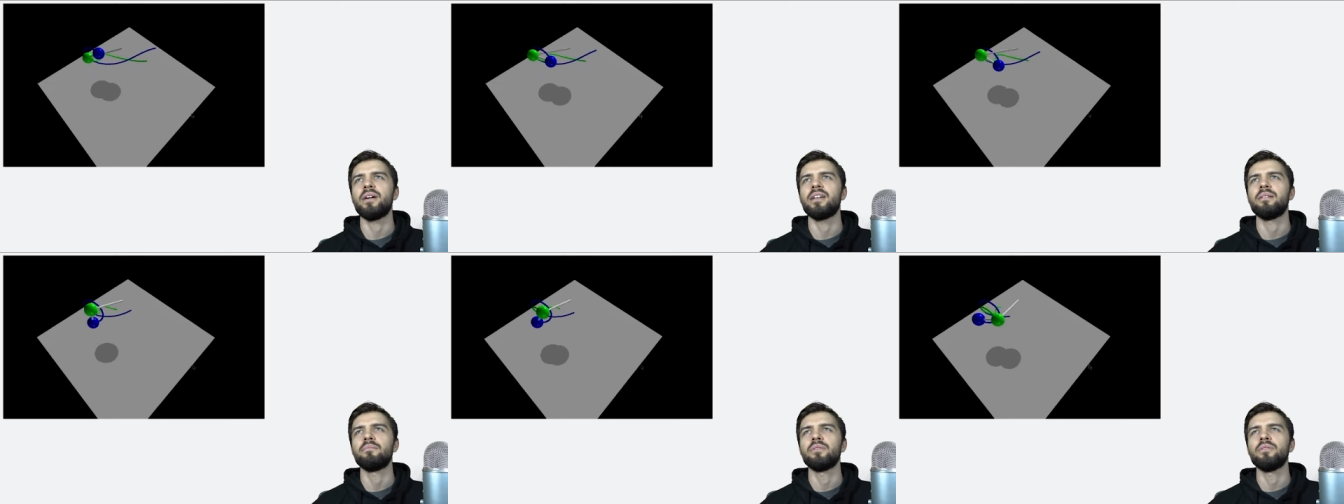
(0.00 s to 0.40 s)

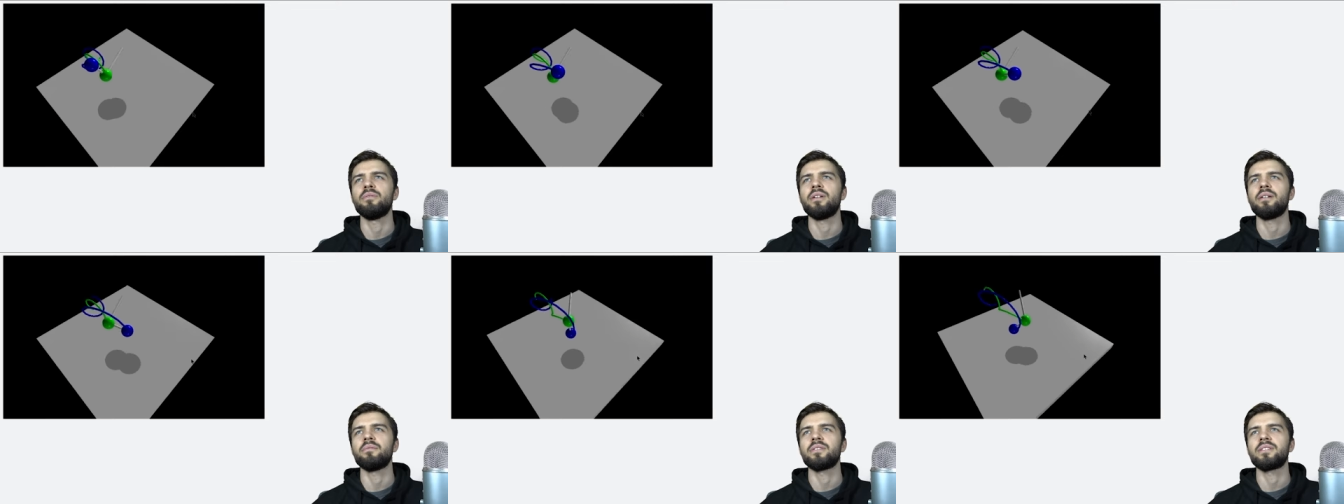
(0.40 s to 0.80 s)
by the blue
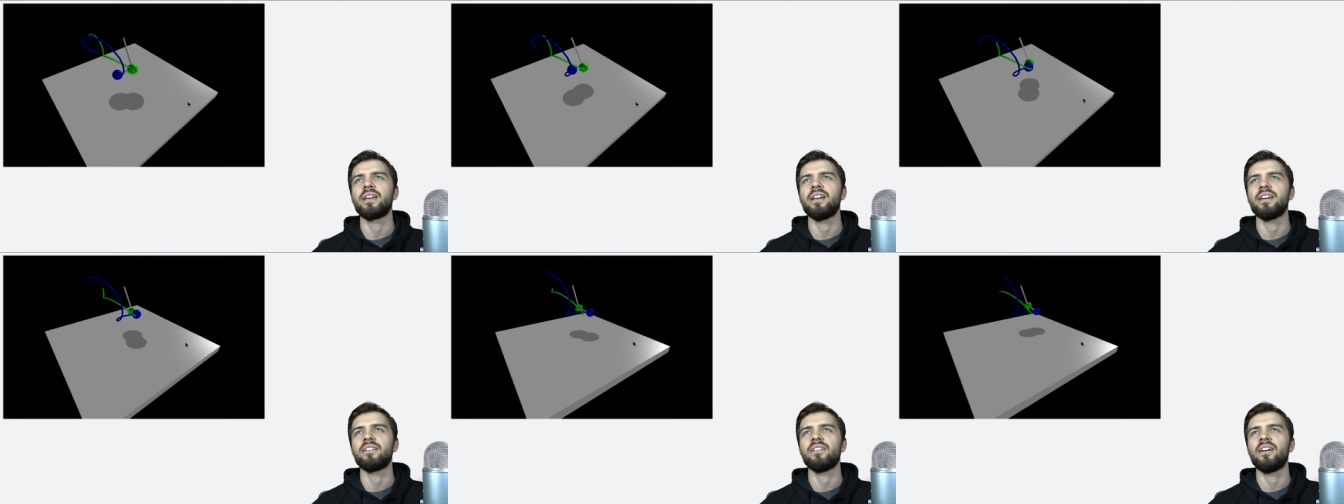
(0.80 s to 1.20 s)
one. It was
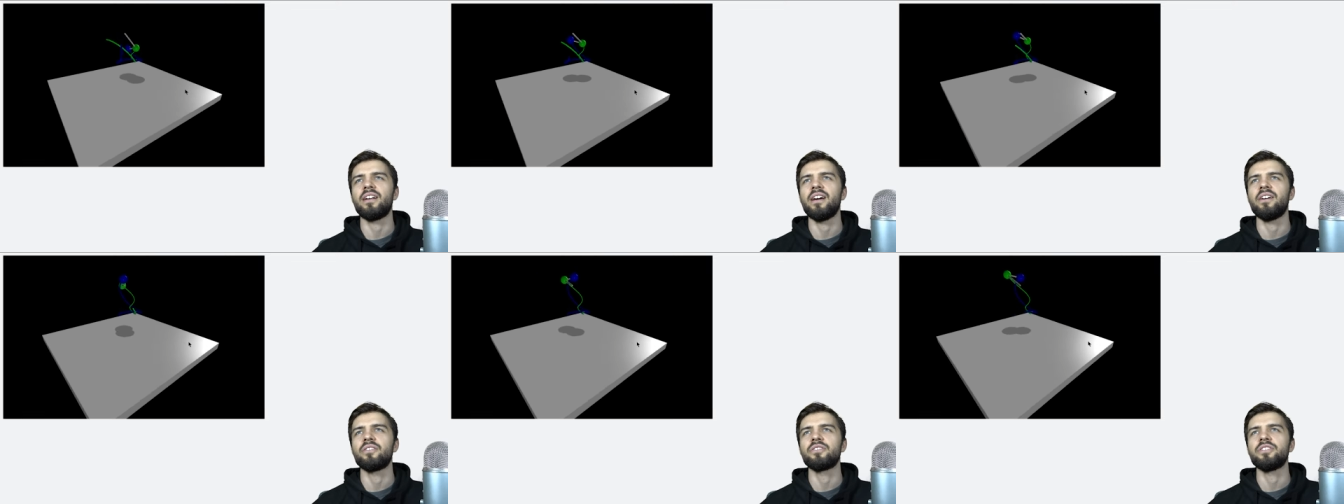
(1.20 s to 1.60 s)
getting a lot
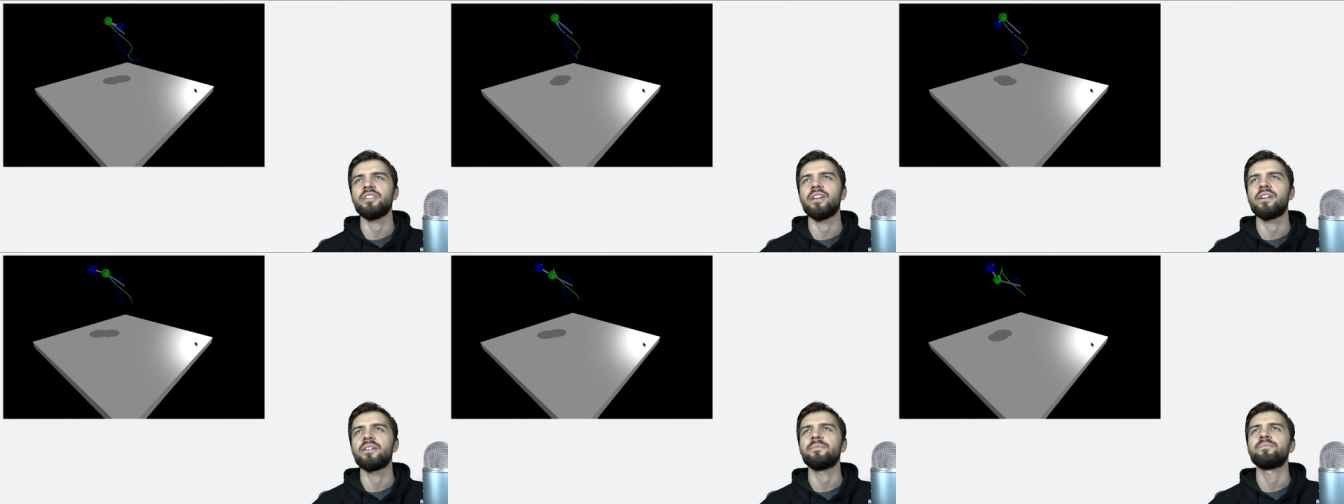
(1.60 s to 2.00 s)
of energy
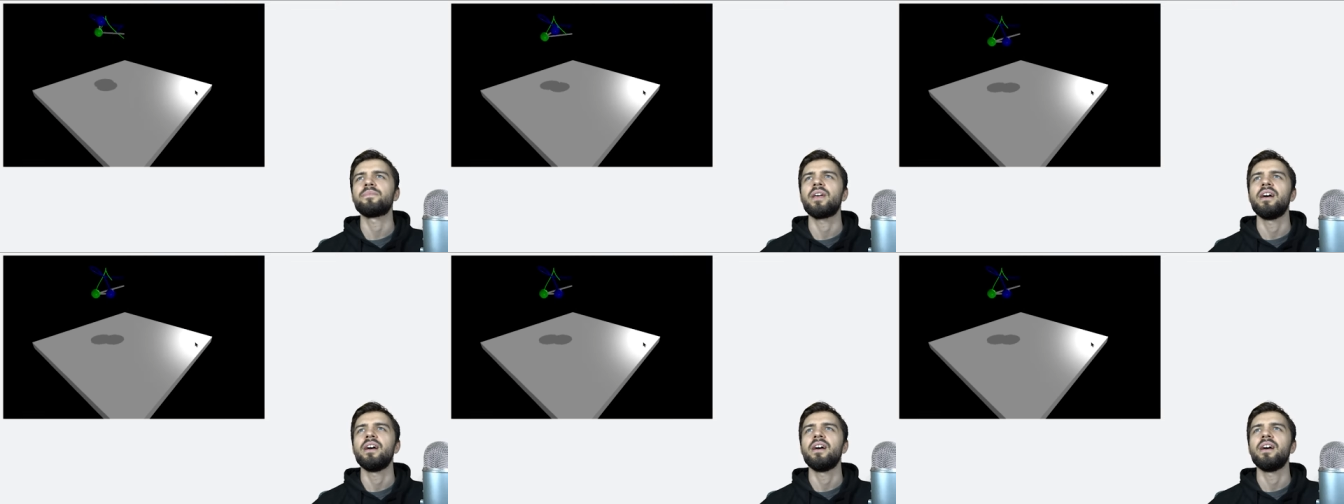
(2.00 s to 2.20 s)
there.